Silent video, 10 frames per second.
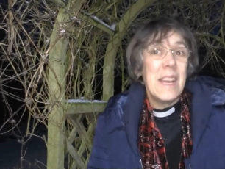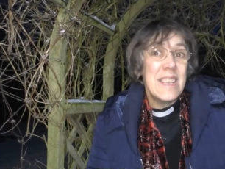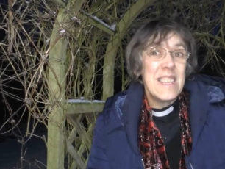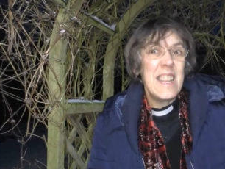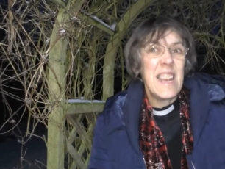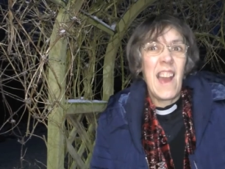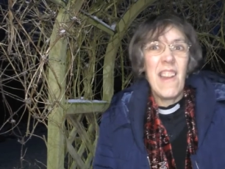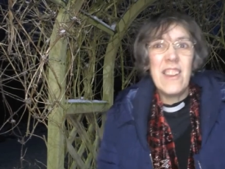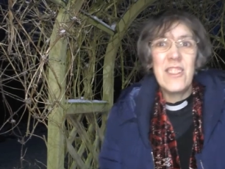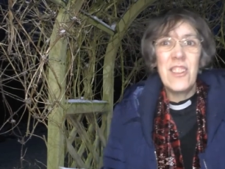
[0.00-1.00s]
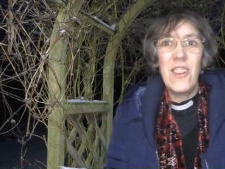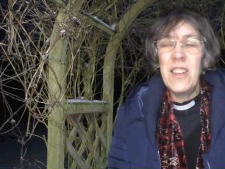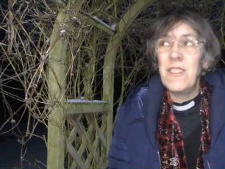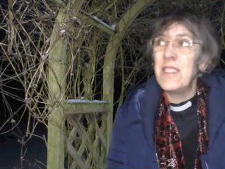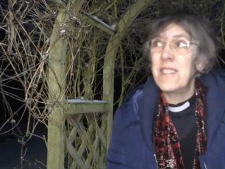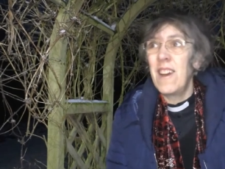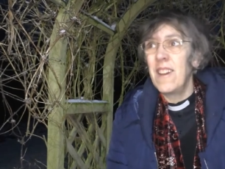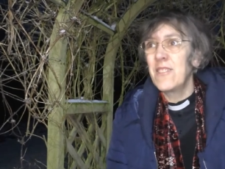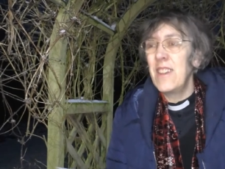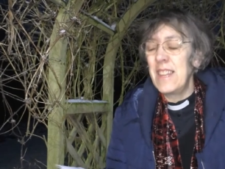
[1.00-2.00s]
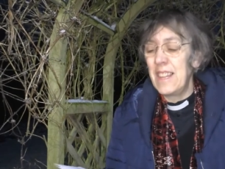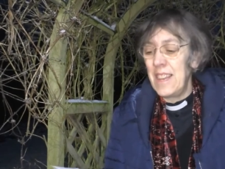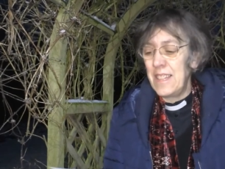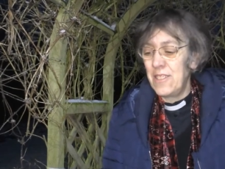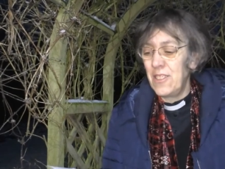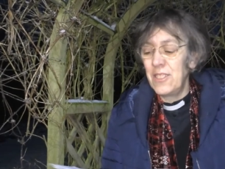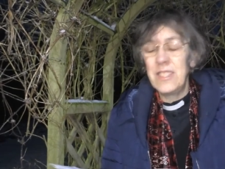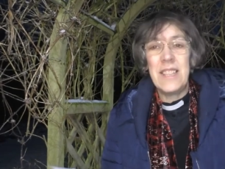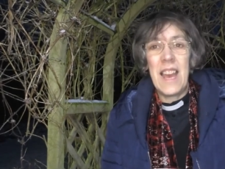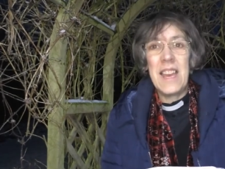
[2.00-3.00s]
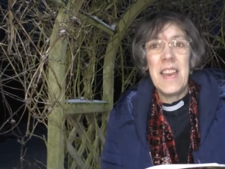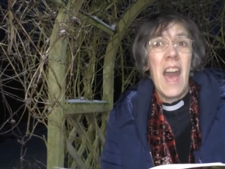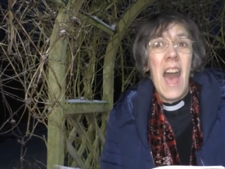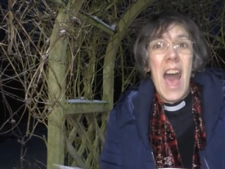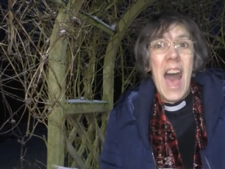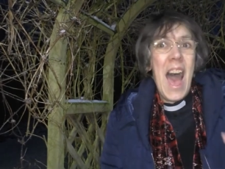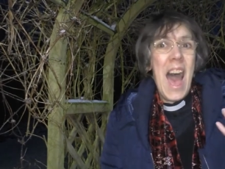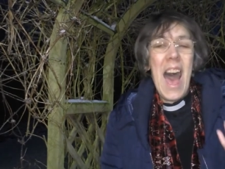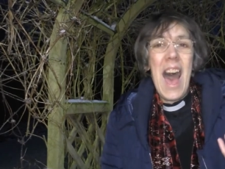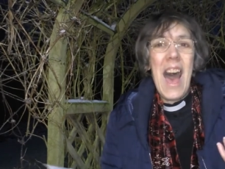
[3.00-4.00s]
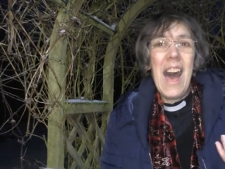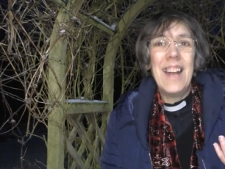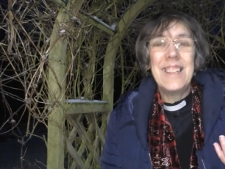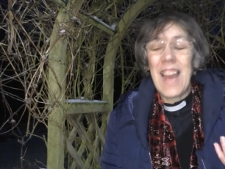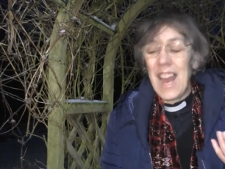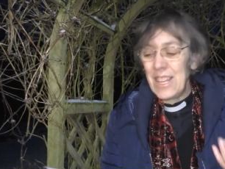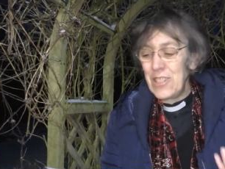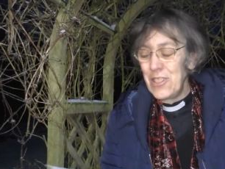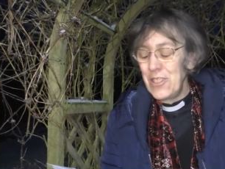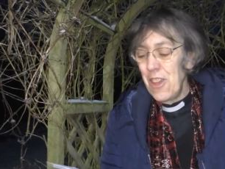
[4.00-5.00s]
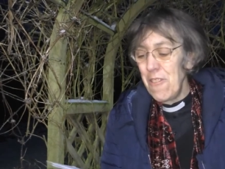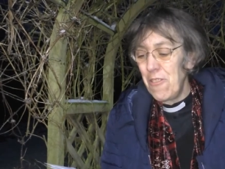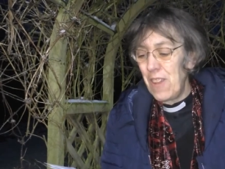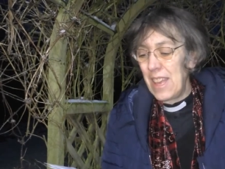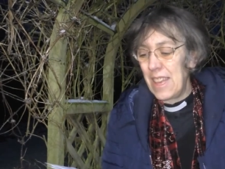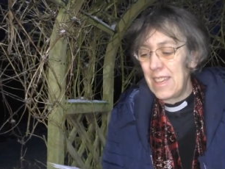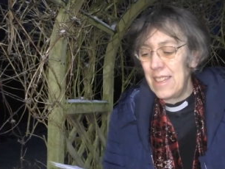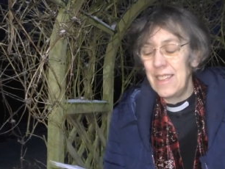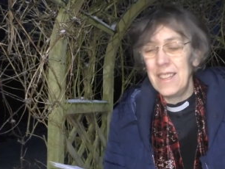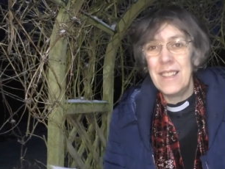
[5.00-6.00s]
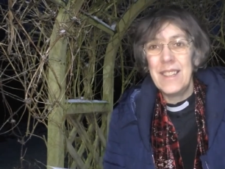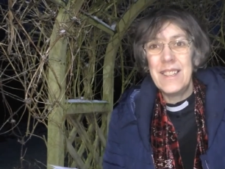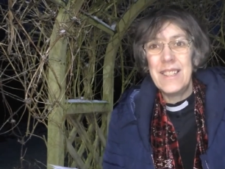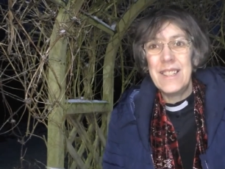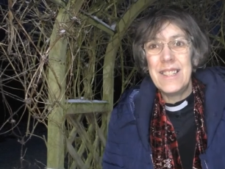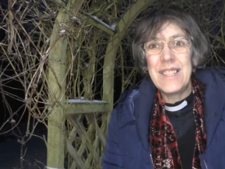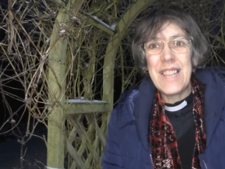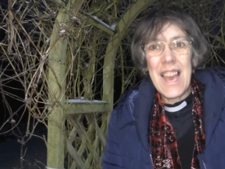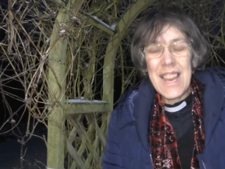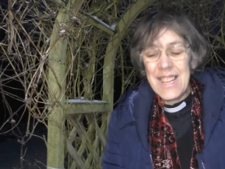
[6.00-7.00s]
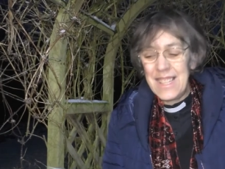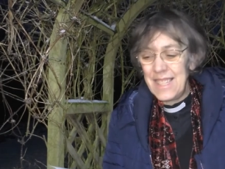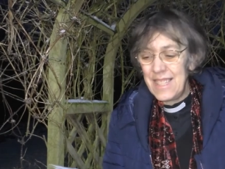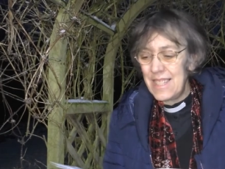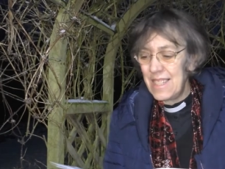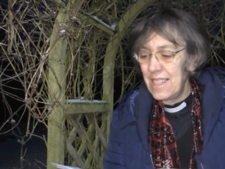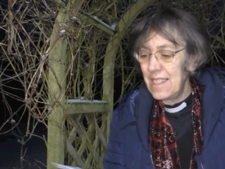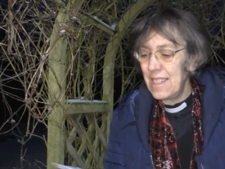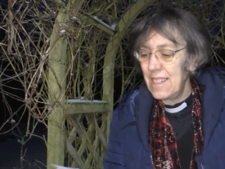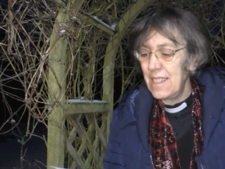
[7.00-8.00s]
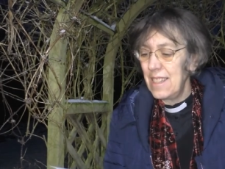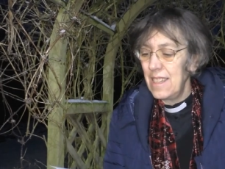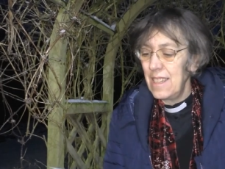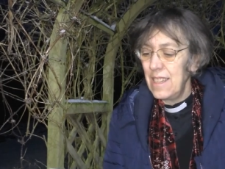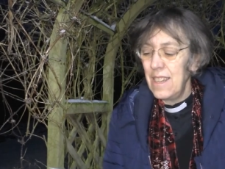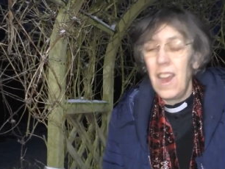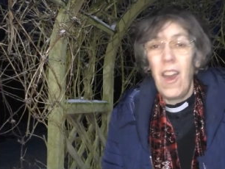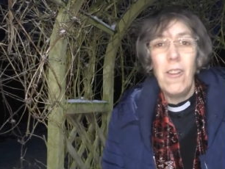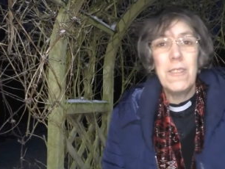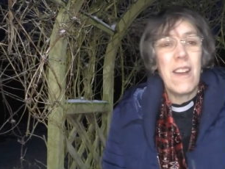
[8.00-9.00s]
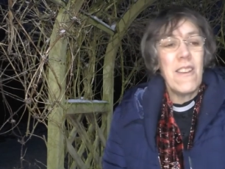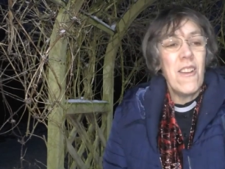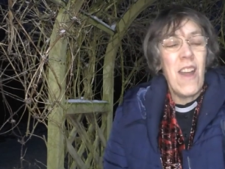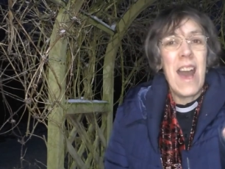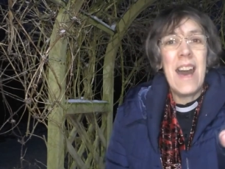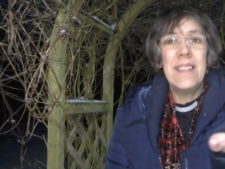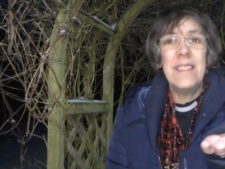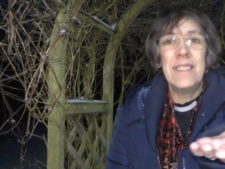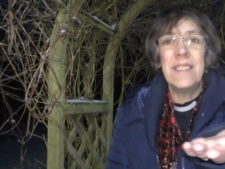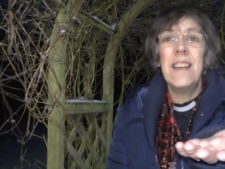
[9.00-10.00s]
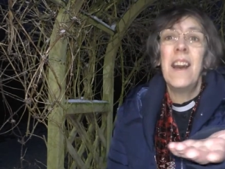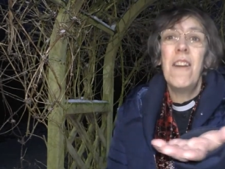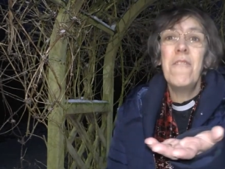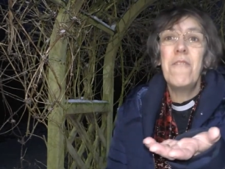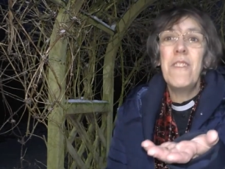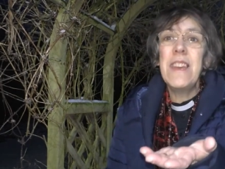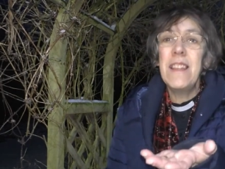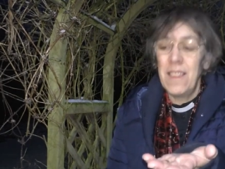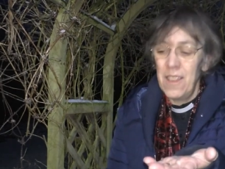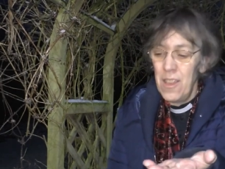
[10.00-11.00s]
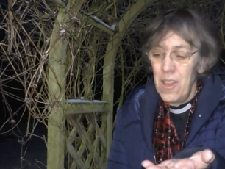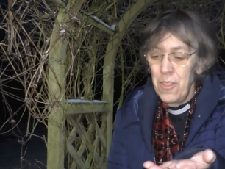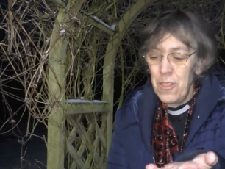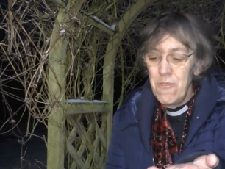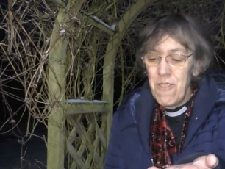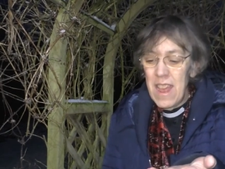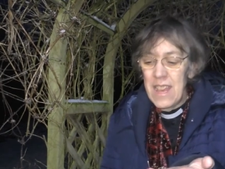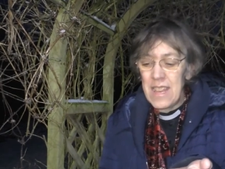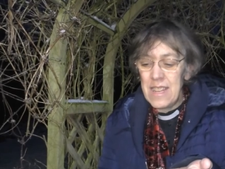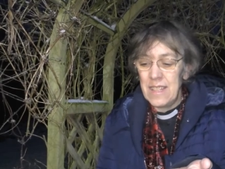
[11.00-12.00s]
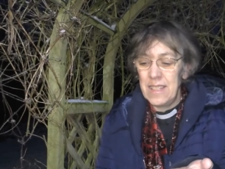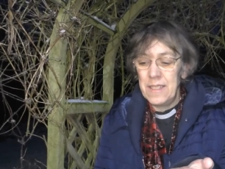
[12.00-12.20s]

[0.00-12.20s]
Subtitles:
Stick out your tongue if it starts raining later on today and catch a snowflake. Taste. Hold out your hand and feel the rain.